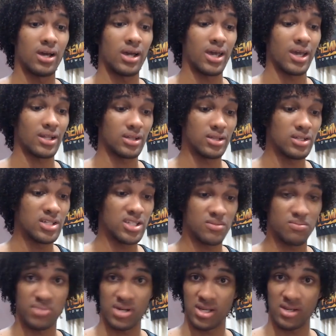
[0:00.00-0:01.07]
At
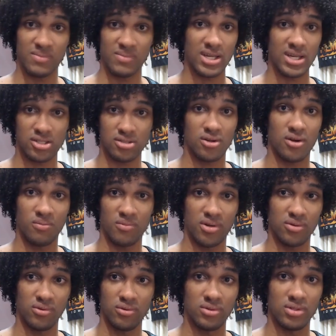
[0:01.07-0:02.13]
least bring back
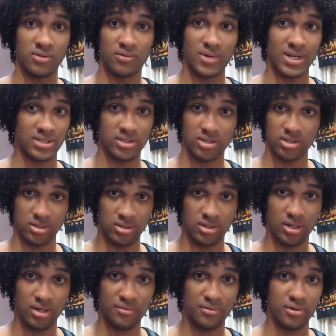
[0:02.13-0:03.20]
someone who the wrestlers
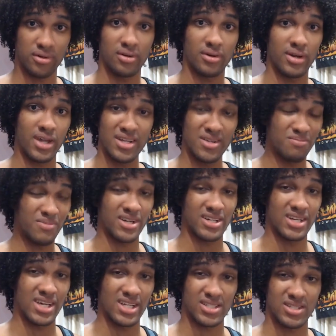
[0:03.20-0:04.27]
love, or
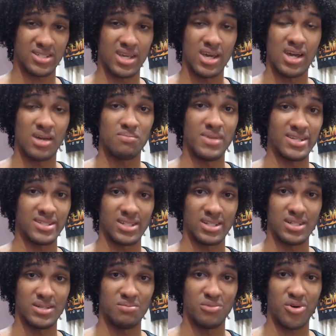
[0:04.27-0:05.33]
anybody that's
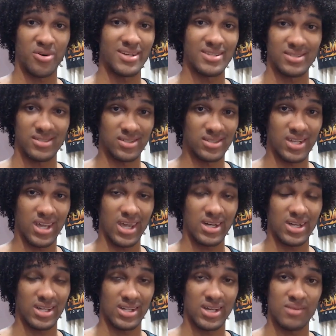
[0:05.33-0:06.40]
basically more
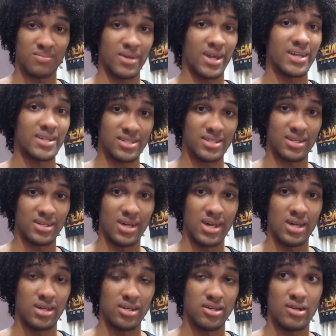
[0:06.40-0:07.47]
entertaining than Madison.
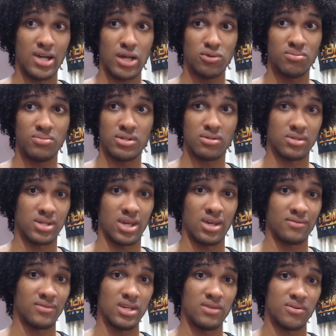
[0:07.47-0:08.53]
I would be okay
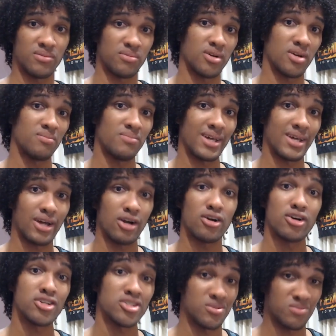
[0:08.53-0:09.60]
if they even brought back
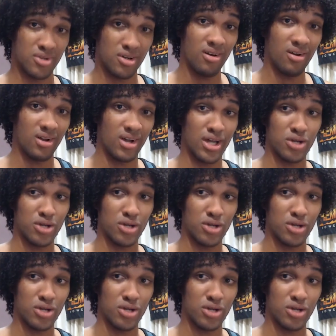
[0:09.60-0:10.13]
Awesome Kong.